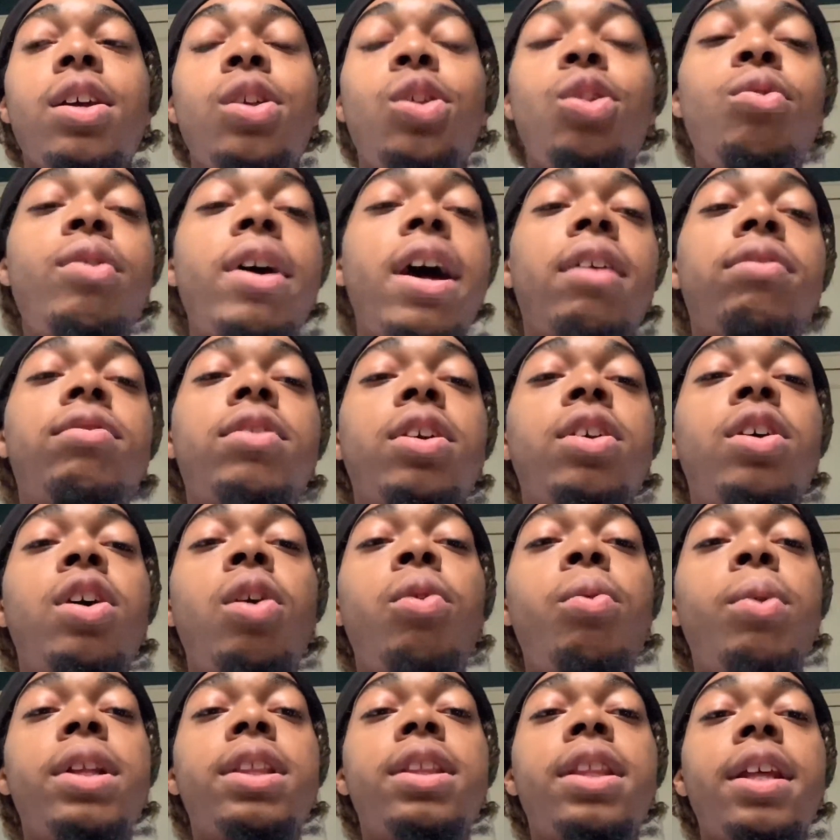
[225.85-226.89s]
you have to
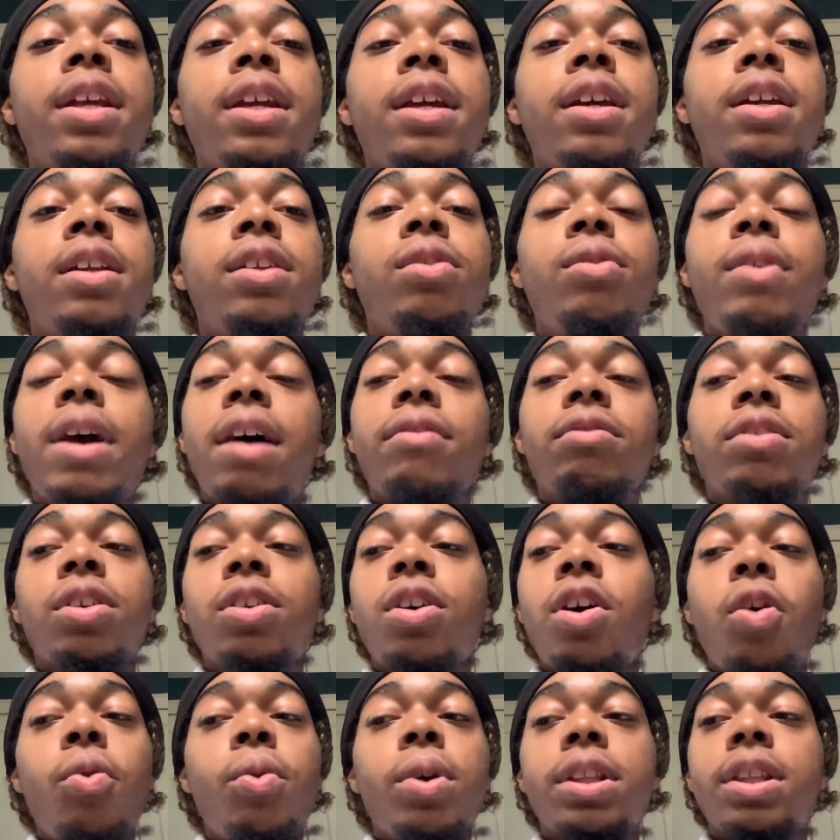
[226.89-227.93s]
go within, you have to
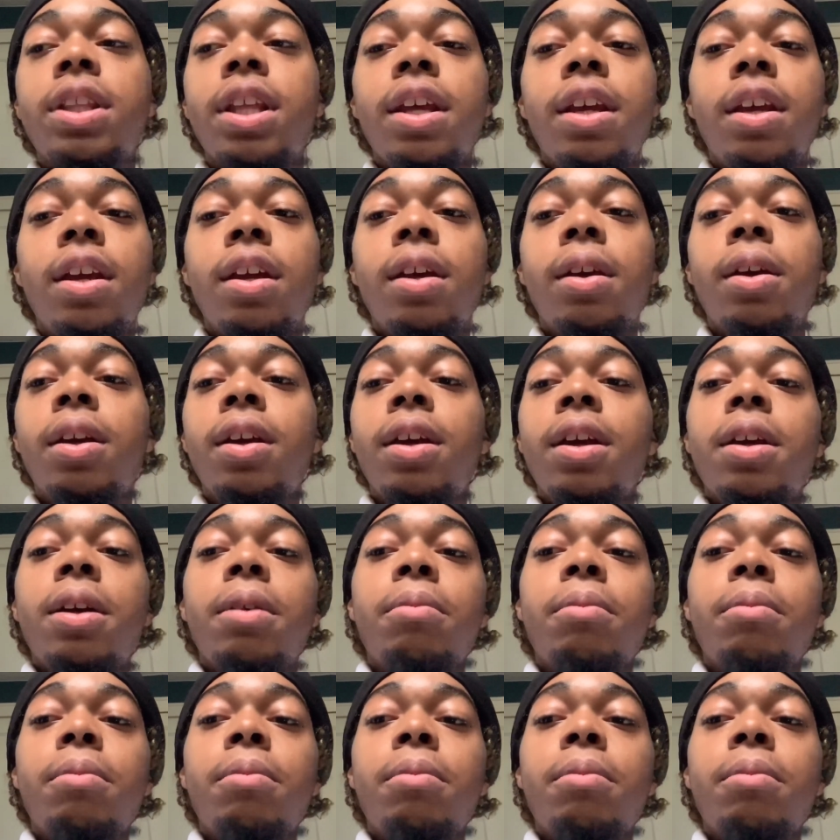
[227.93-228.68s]
go within,